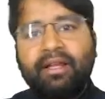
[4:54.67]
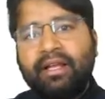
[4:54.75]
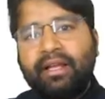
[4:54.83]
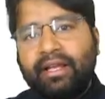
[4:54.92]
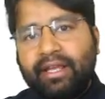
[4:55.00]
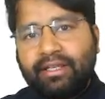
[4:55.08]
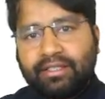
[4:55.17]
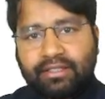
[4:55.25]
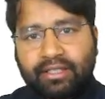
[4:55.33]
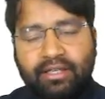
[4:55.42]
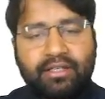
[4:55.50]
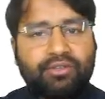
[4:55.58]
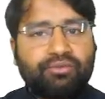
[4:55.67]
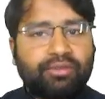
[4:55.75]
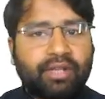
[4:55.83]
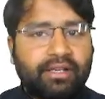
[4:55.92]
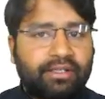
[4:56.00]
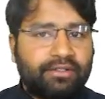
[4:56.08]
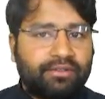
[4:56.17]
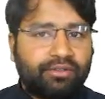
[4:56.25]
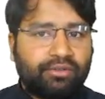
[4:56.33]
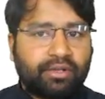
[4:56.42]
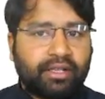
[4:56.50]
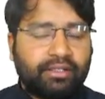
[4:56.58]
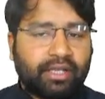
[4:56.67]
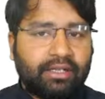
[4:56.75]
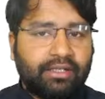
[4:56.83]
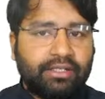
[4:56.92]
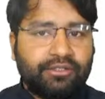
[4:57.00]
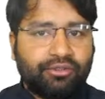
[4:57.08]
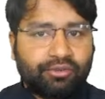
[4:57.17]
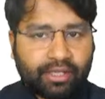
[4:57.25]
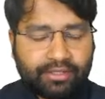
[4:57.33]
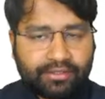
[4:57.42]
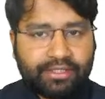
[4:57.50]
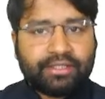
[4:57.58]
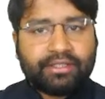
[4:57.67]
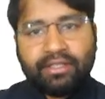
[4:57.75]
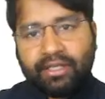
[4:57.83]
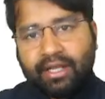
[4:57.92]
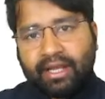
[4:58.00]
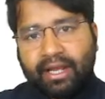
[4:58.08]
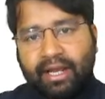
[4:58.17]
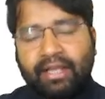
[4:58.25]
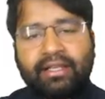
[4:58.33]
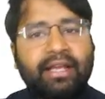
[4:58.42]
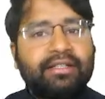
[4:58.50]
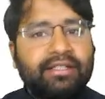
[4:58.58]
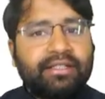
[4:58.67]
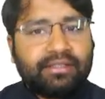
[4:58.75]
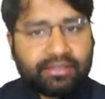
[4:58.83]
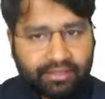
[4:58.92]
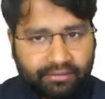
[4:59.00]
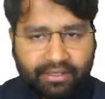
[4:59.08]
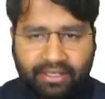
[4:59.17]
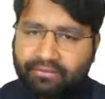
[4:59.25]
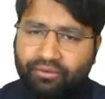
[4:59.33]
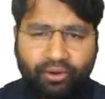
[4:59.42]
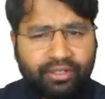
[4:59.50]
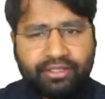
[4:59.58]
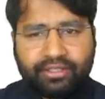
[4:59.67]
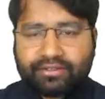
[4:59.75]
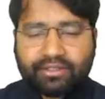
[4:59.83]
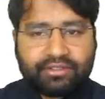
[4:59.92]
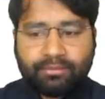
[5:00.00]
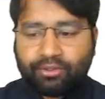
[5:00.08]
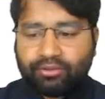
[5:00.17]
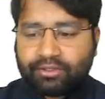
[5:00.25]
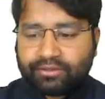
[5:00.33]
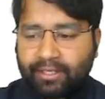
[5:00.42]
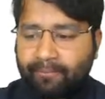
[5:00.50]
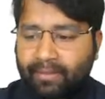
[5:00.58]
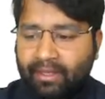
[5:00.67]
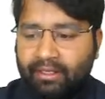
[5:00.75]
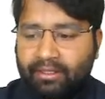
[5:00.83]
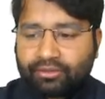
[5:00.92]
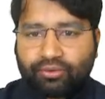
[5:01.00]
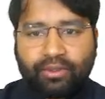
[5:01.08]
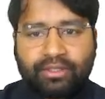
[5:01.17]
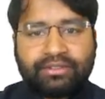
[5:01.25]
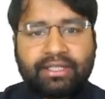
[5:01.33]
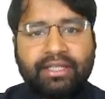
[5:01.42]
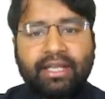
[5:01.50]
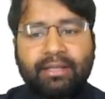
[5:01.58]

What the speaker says: 1892, 1909, 19019, and 1935. We already discussed about the same. So once again, I'm